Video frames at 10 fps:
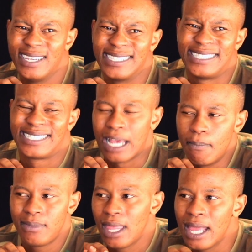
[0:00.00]
there's
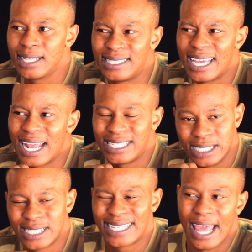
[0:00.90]
some things that are
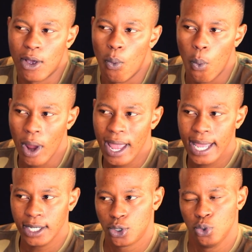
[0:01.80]
just like
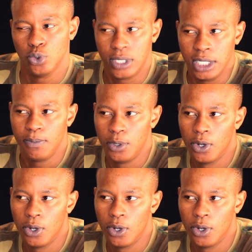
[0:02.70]
way too deep.